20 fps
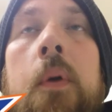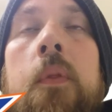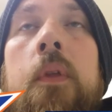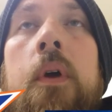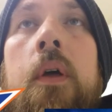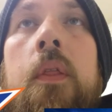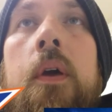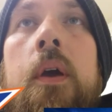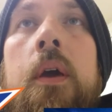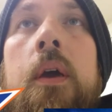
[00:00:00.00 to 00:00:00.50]

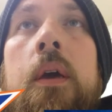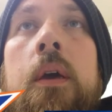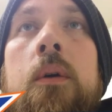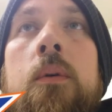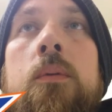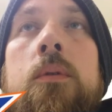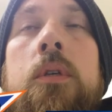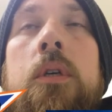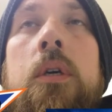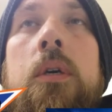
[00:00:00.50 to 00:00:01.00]
And they're the
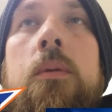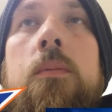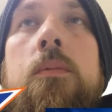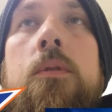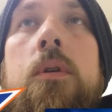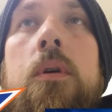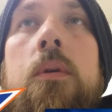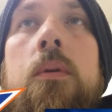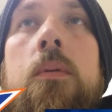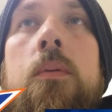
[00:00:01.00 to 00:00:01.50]
heel
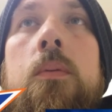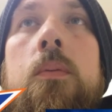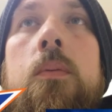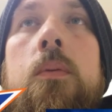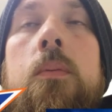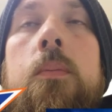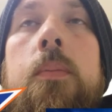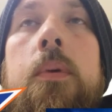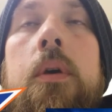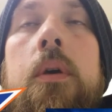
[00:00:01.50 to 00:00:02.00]
team, so he
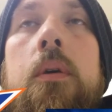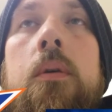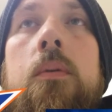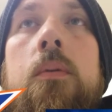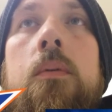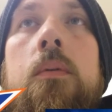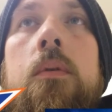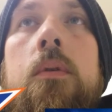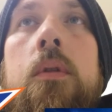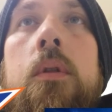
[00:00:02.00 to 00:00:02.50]
would be
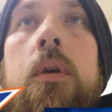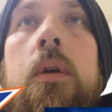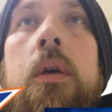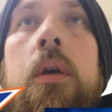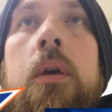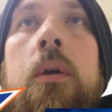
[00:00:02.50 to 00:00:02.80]
good in